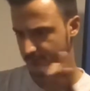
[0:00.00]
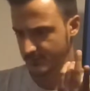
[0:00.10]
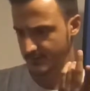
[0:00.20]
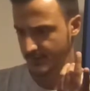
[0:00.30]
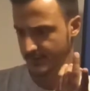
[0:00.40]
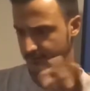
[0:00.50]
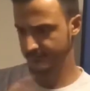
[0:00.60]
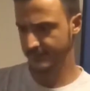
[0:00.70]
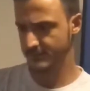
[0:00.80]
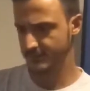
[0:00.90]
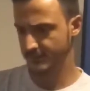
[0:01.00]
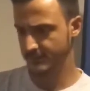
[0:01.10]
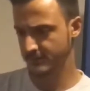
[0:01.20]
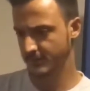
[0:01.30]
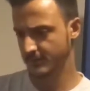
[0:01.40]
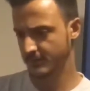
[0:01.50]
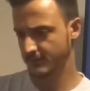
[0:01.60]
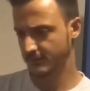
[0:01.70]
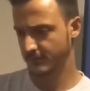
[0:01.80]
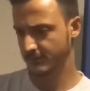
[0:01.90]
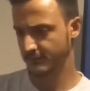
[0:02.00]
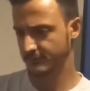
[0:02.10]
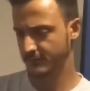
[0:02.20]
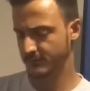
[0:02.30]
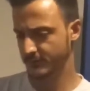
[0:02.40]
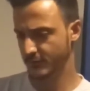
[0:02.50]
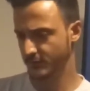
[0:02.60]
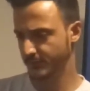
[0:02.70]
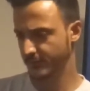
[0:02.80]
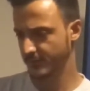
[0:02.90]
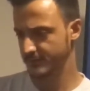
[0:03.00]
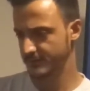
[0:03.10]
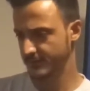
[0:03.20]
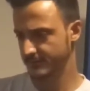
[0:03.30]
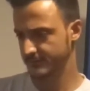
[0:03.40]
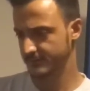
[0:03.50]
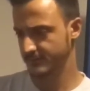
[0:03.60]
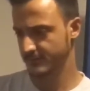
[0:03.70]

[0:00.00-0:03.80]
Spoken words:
Chainlink, VeChain, some newer projects,